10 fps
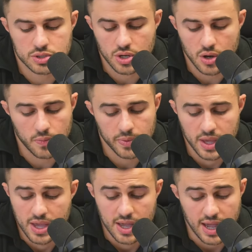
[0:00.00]
So
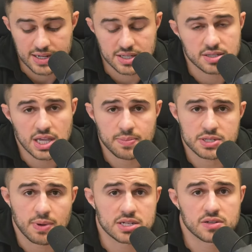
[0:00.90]
it's the
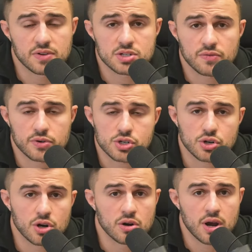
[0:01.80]
deepest men's division for
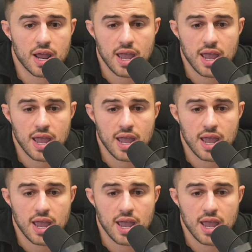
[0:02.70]
sure.